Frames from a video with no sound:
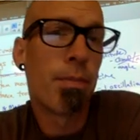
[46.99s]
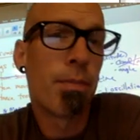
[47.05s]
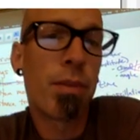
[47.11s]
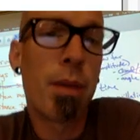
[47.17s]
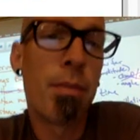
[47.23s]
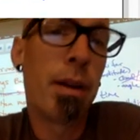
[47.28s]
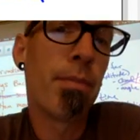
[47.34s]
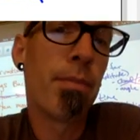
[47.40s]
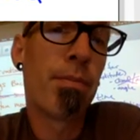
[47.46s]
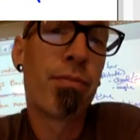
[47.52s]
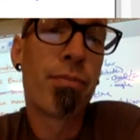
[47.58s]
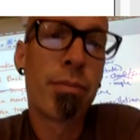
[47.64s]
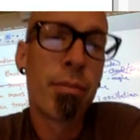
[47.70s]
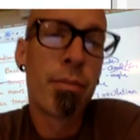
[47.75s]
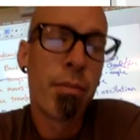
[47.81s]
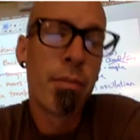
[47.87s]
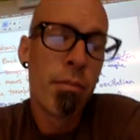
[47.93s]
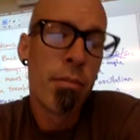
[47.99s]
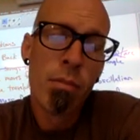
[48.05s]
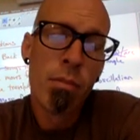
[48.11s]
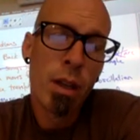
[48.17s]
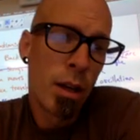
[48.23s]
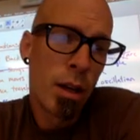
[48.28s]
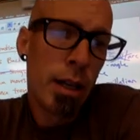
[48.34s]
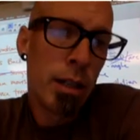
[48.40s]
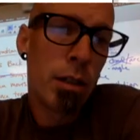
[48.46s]
I mean,
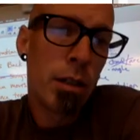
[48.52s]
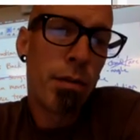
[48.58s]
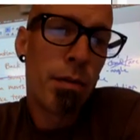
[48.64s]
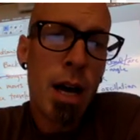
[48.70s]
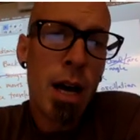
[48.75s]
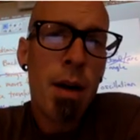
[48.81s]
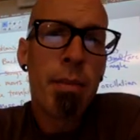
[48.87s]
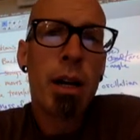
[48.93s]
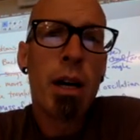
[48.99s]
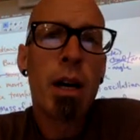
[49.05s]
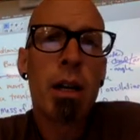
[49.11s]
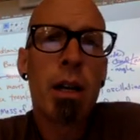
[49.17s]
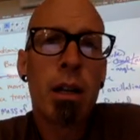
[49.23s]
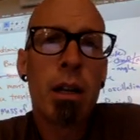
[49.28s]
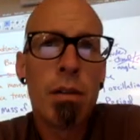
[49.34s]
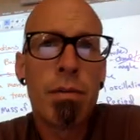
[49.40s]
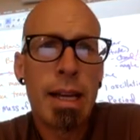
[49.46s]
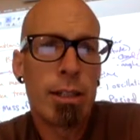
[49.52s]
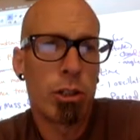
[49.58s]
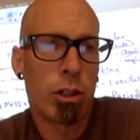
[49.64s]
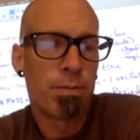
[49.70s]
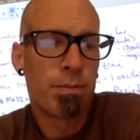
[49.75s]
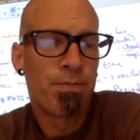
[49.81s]
it's a phenomenon of nature.